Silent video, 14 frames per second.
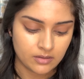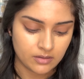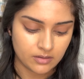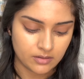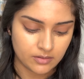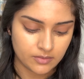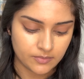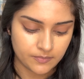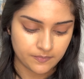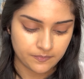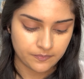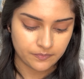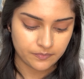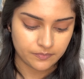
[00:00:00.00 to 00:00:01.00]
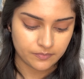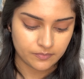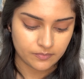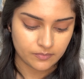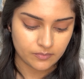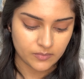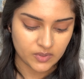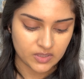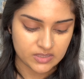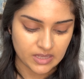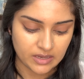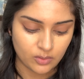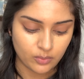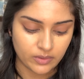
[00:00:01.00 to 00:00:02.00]
um, because
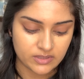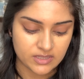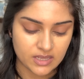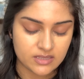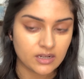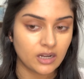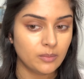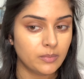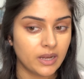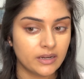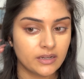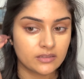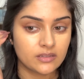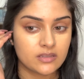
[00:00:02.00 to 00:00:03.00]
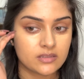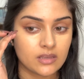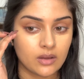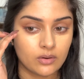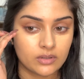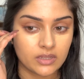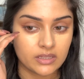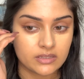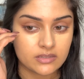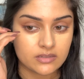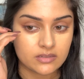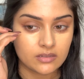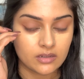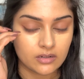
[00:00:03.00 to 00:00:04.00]
I know once I start blending this out
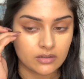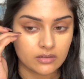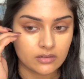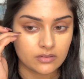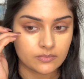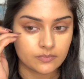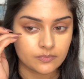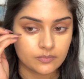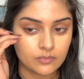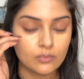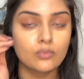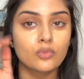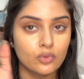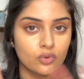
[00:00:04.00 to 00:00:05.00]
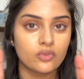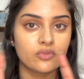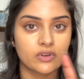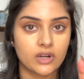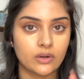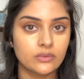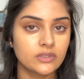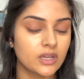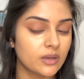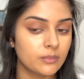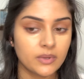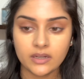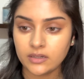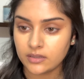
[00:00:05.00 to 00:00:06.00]
it's gonna move around a
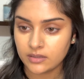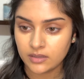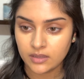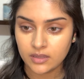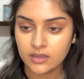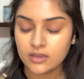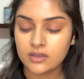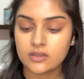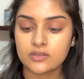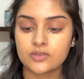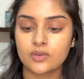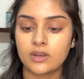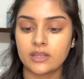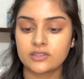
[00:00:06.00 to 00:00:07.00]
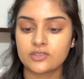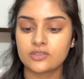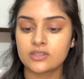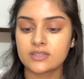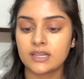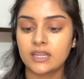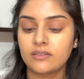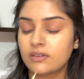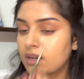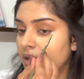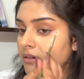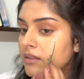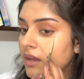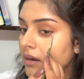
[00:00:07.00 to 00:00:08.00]
bit so let's just leave it
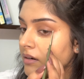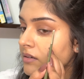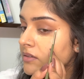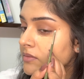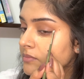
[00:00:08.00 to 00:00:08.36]
at that